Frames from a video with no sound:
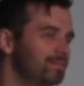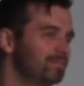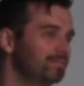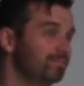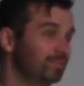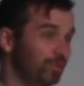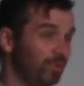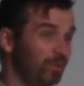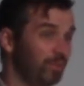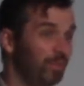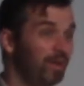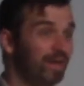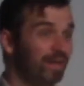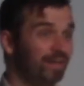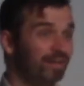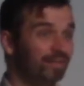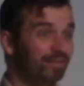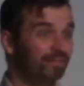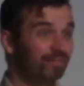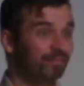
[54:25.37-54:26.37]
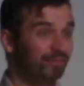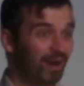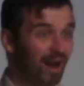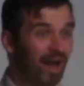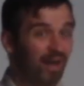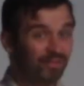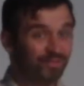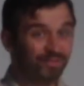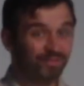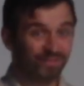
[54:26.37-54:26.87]
So he went for a
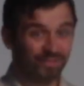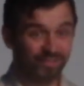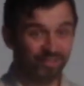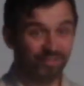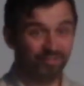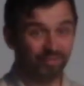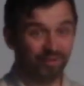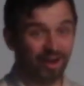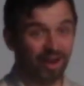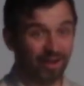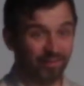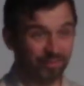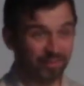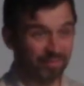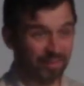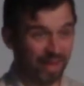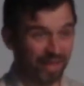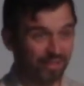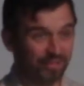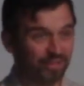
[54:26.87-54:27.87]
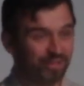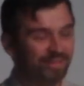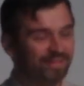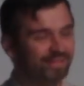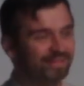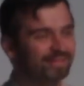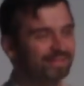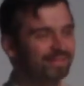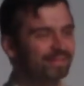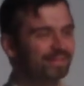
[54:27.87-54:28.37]
house full of silver, I would imagine.
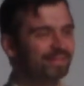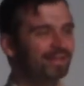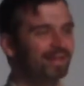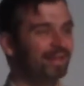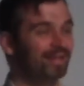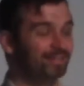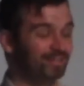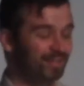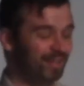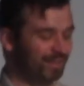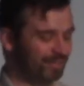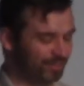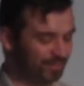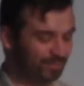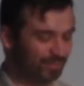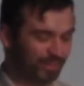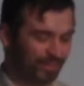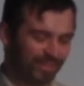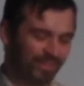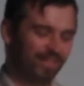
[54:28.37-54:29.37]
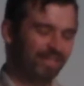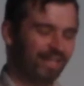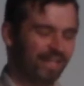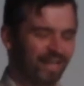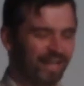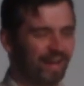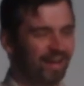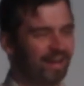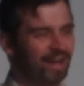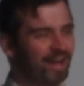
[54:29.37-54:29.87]
It's not explicit that he
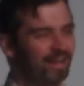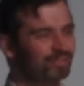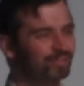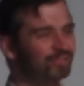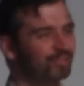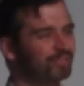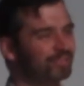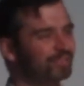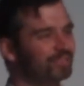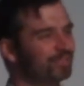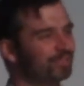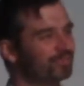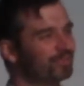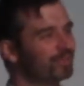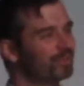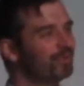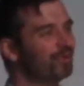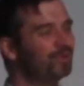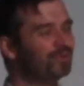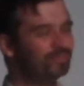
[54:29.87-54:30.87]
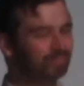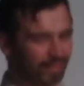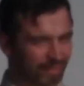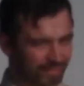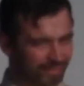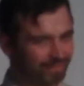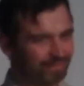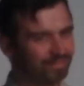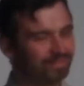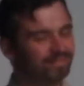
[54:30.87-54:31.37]
got a house full of silver and gold, but
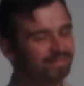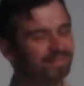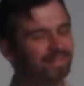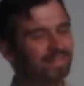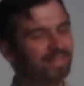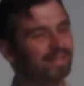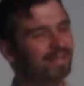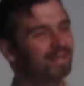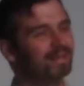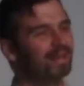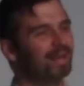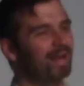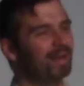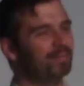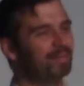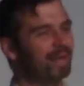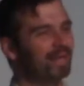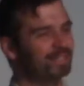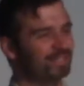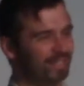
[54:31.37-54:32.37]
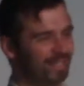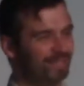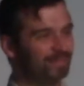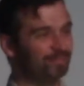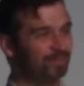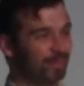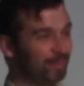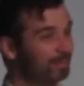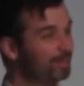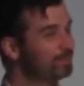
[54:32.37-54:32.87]
I imagine that's
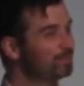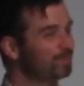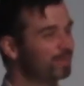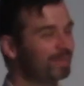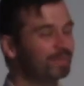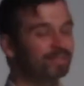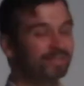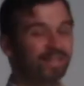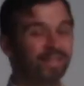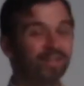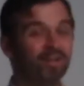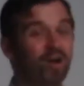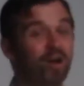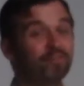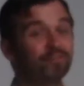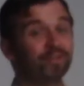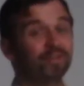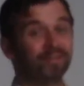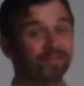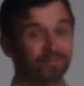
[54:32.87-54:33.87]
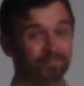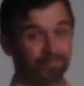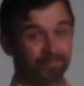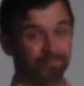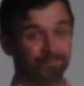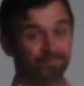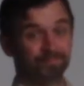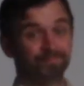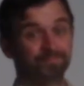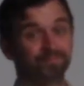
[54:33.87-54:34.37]
pretty much what he was getting offered.
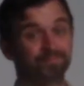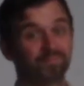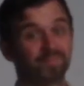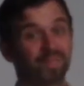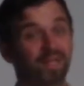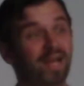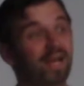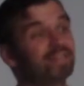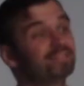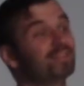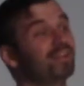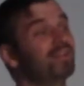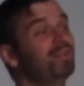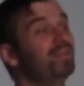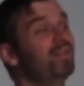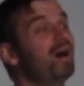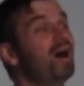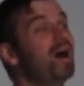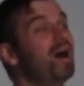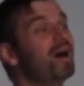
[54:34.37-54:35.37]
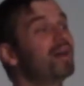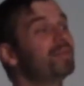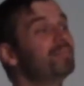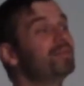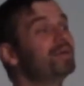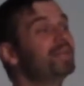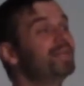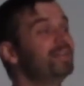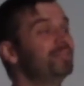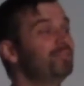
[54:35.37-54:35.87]
That's a lot of
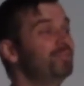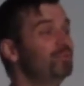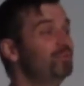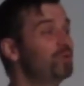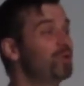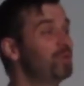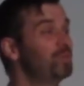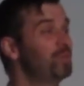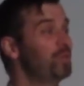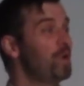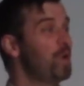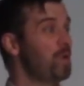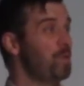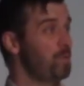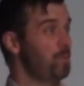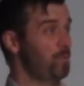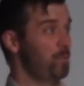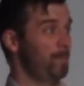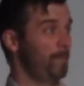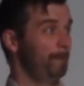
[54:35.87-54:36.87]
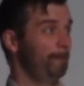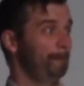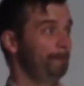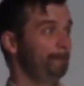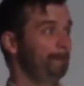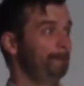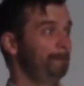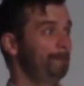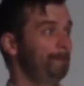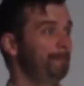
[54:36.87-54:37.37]
money if you don't know.
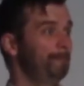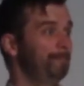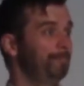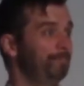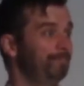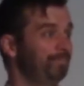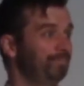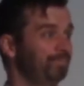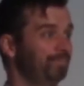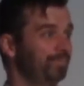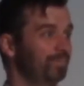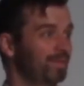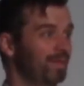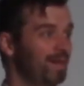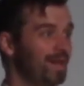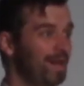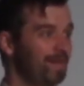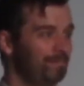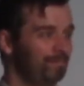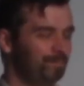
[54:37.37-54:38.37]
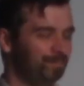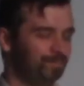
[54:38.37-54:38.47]
Okay?